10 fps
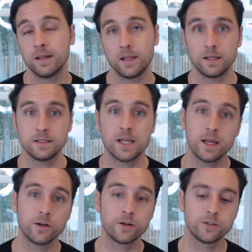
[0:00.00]
that
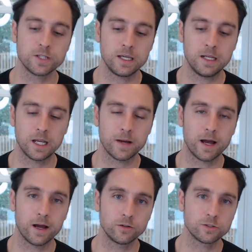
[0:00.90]
entails eating
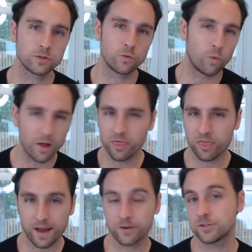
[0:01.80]
about
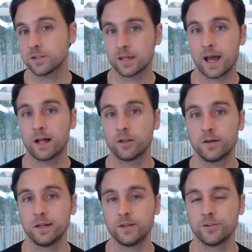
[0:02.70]
1,000
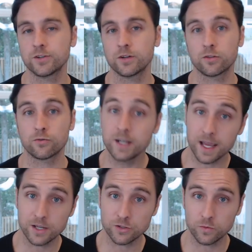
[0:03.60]
calories three
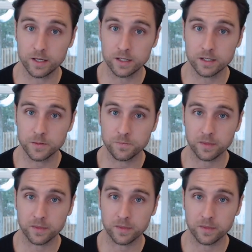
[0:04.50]
days a week